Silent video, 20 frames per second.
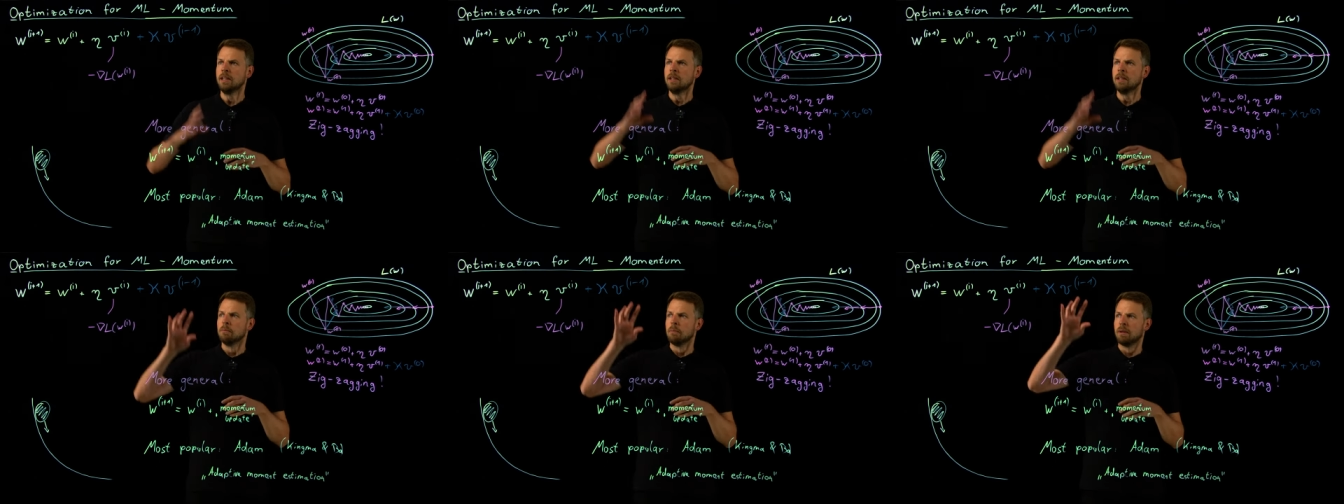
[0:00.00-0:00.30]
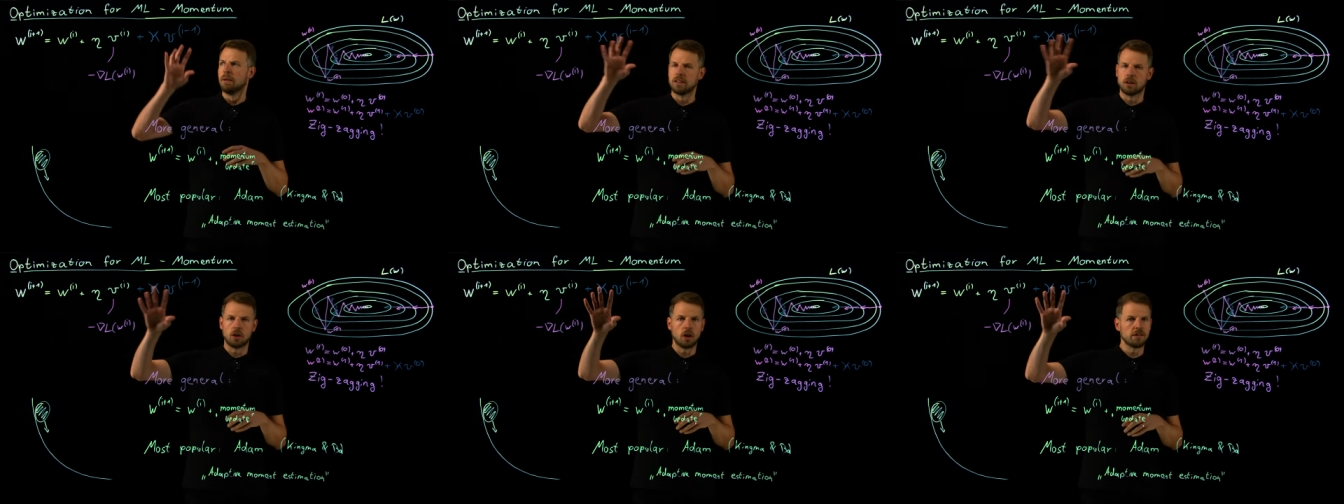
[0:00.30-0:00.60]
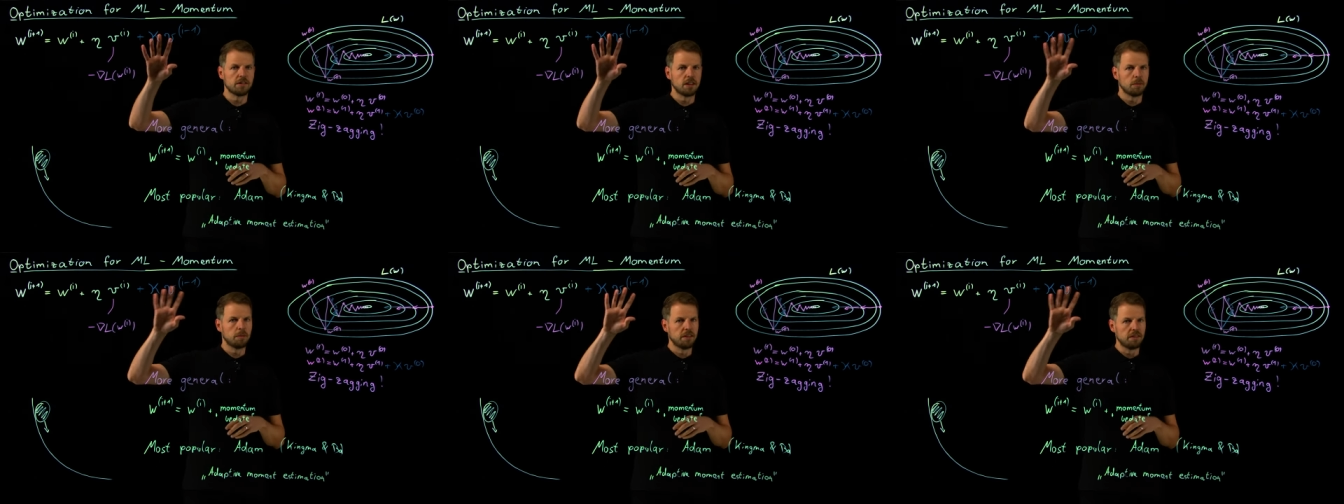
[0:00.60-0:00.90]
but the
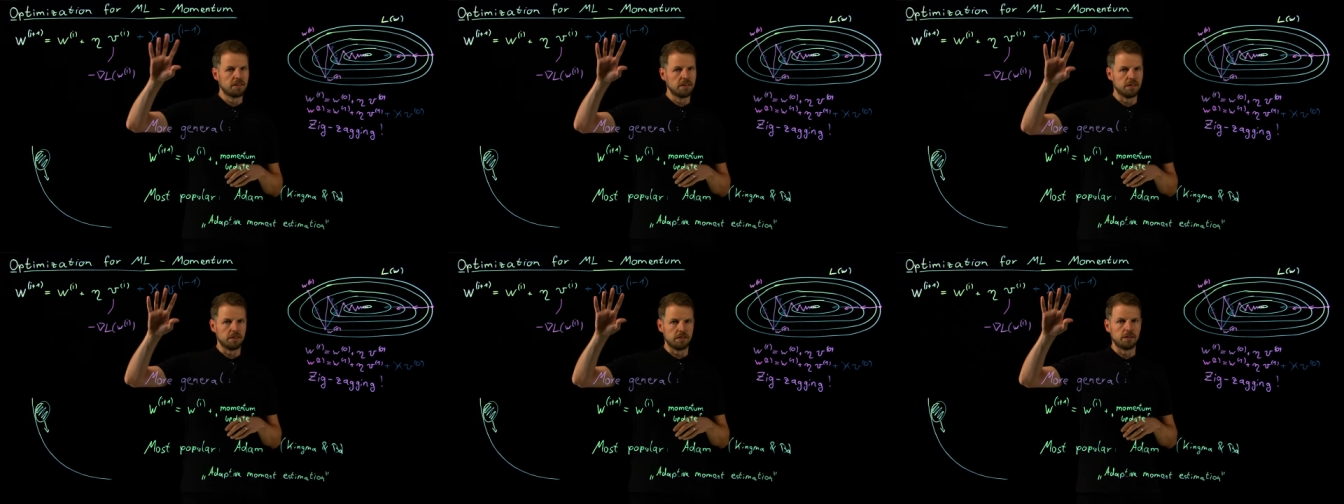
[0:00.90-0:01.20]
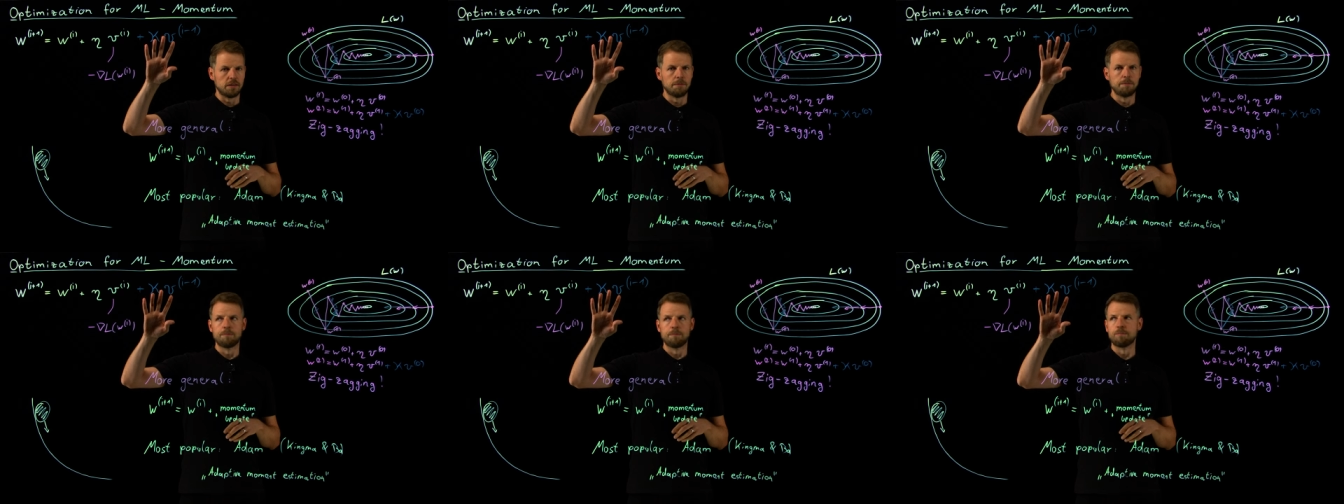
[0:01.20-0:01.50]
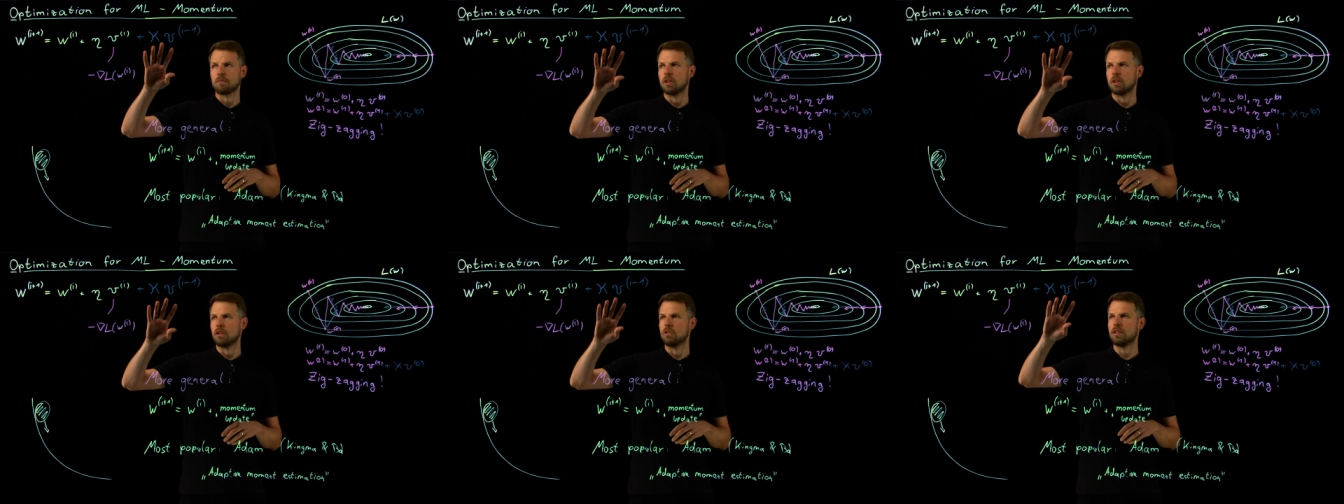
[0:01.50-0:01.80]
concept is this.
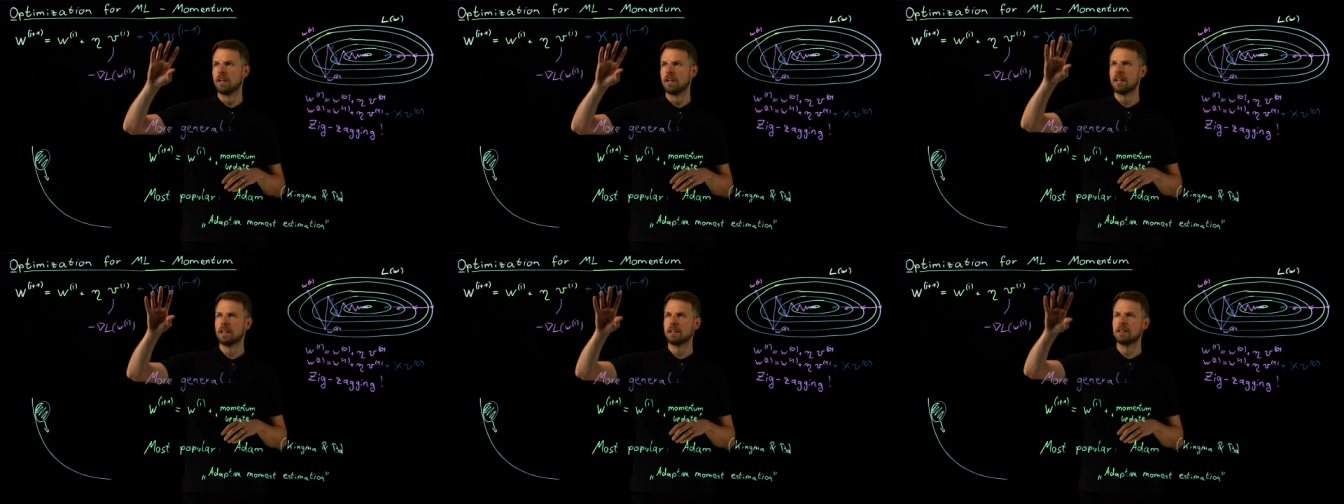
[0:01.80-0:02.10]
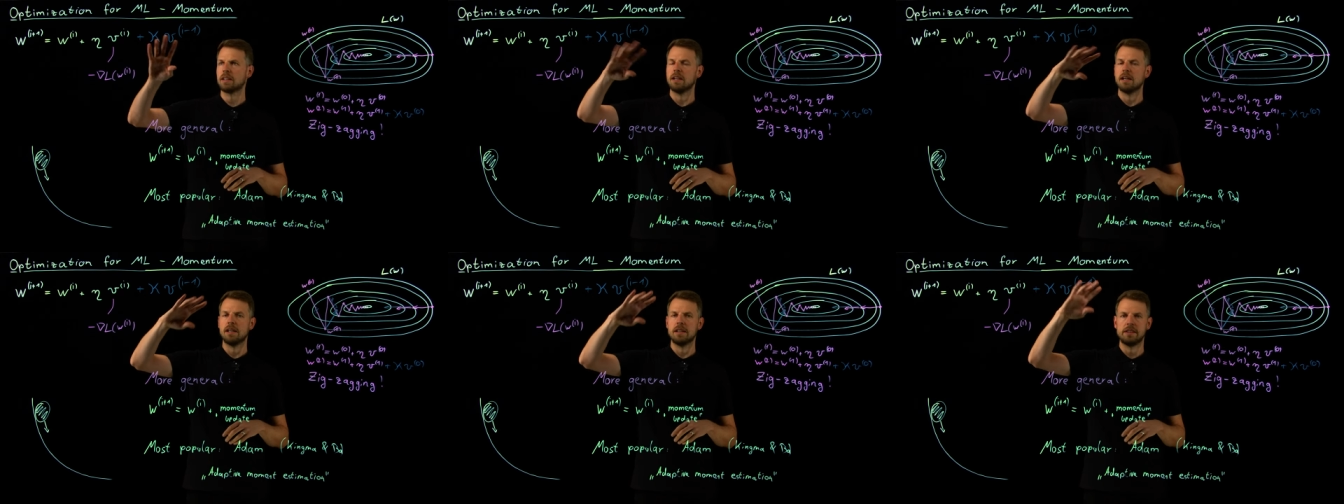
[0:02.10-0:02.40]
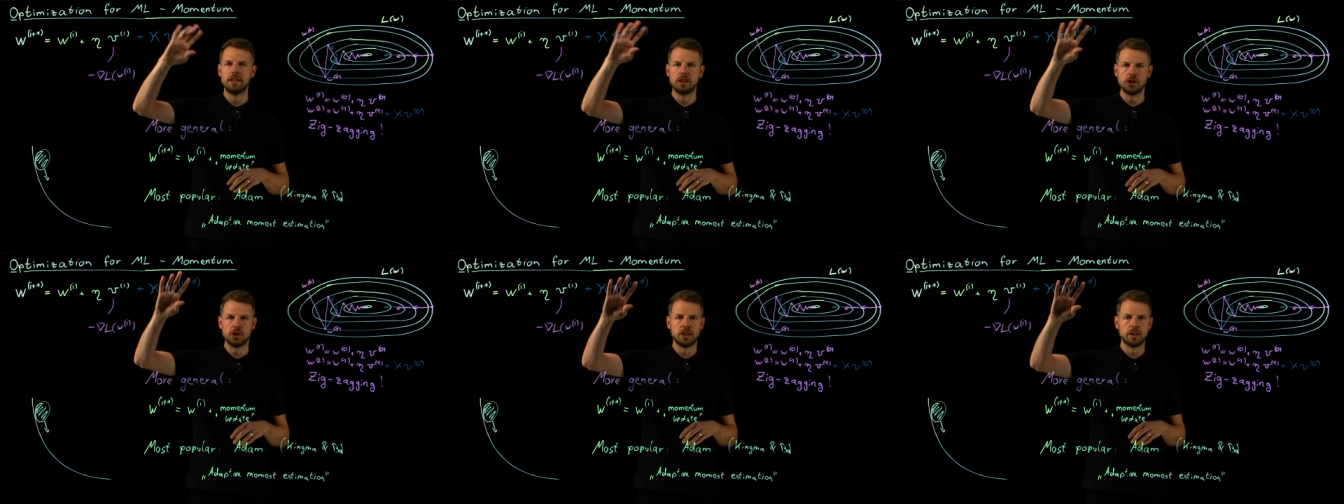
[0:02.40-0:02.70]
You take
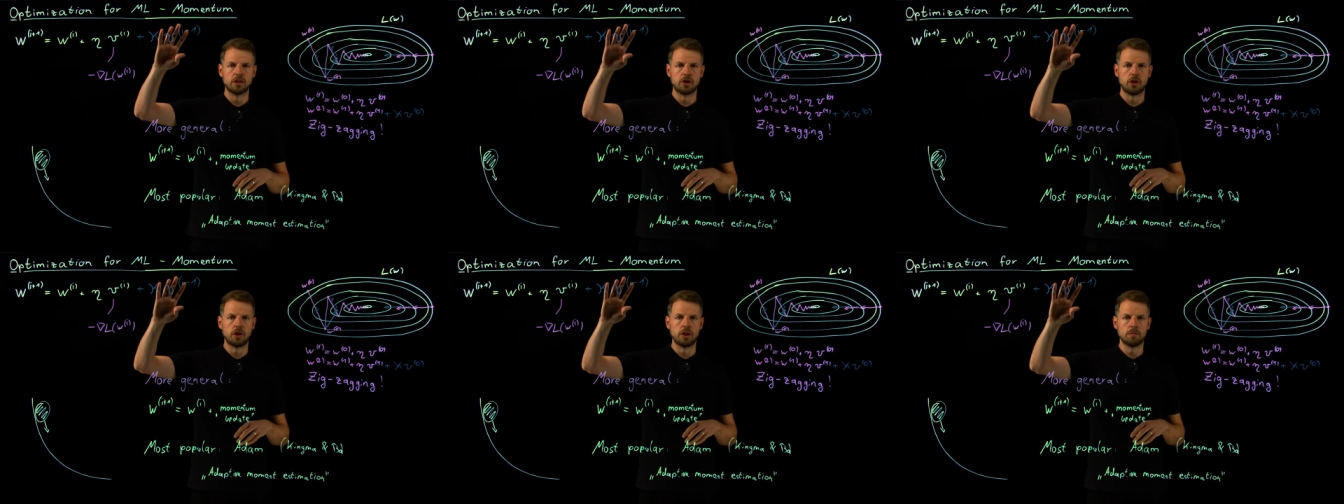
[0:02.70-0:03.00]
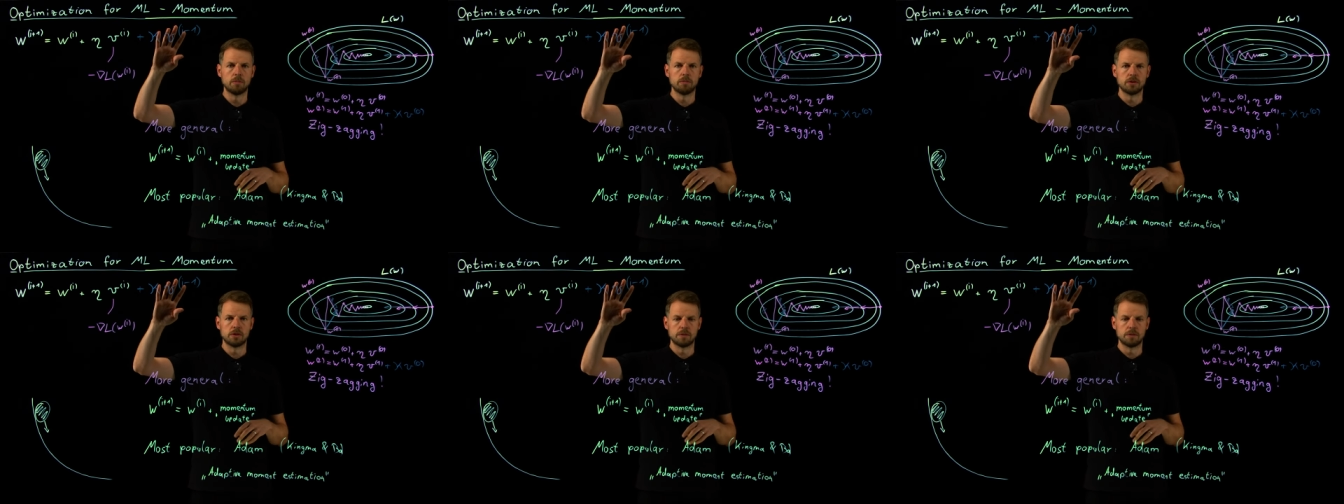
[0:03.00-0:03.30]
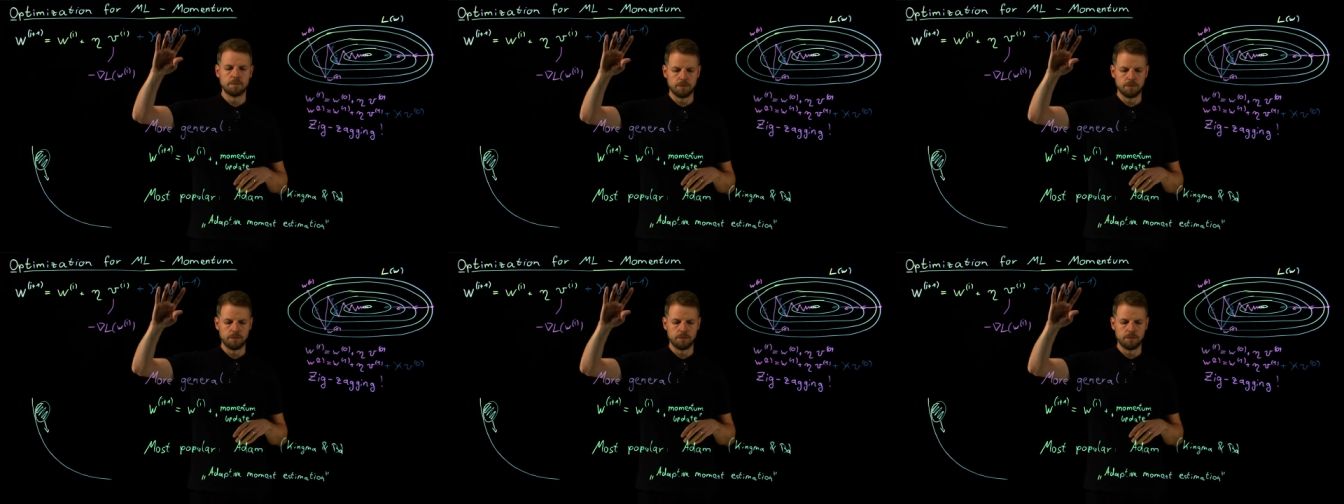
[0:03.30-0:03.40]
additional terms.